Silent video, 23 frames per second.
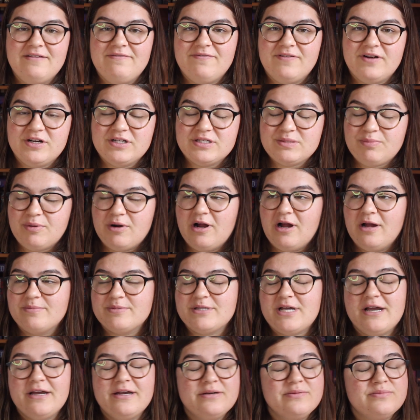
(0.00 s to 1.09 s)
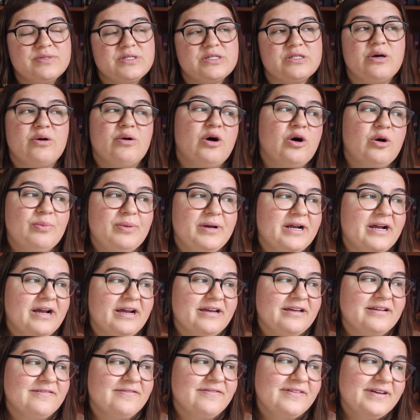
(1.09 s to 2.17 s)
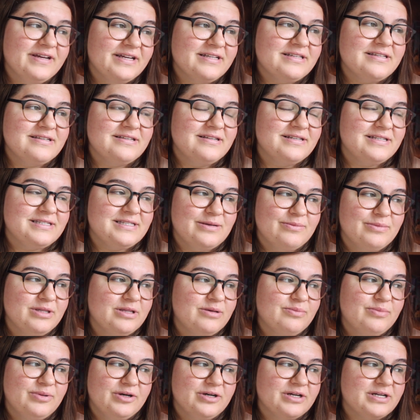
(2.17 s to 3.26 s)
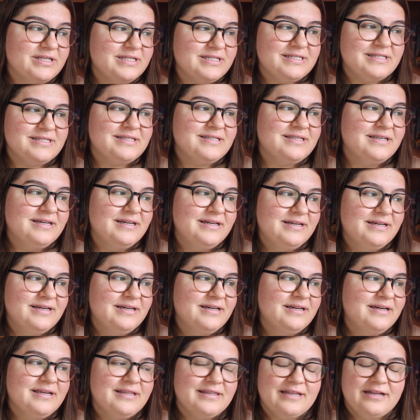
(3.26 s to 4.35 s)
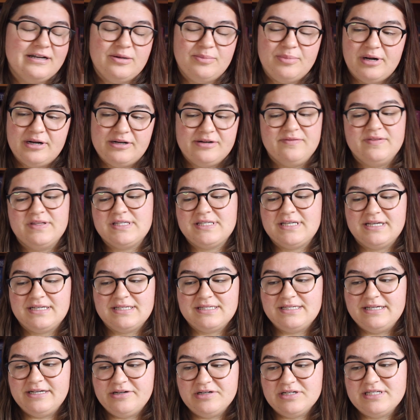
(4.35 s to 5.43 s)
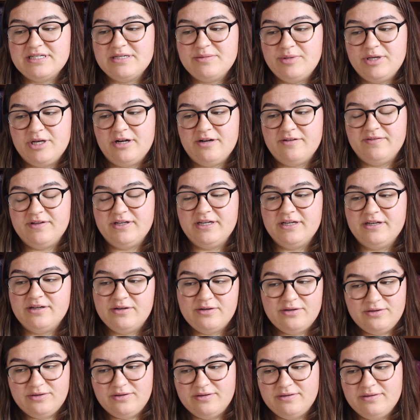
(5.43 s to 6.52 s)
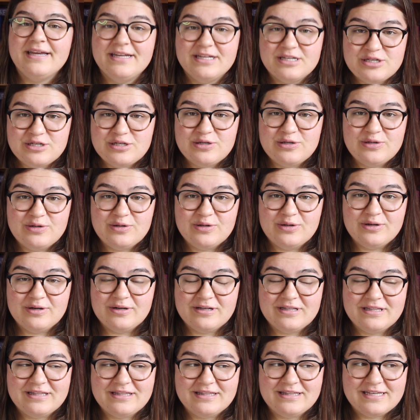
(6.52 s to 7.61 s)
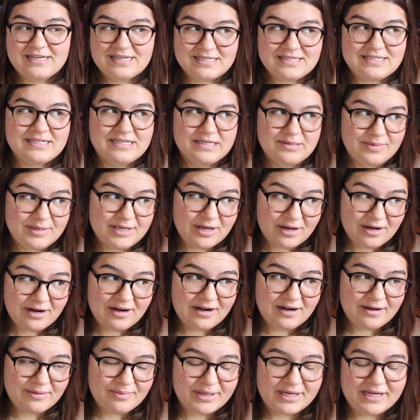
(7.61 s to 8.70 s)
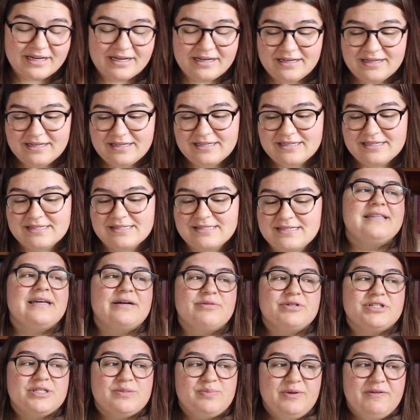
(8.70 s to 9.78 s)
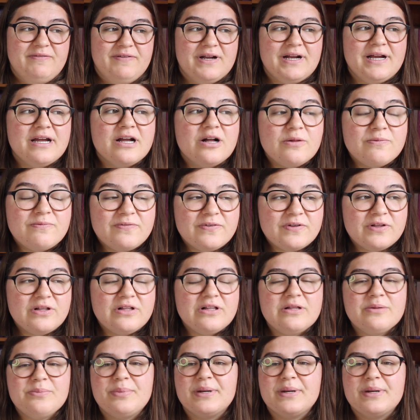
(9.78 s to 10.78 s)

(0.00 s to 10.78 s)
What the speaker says: The first prompt, I am so hoping I can fit some of the books that are part of this like secret TBR video into this TBR because that would just be very helpful.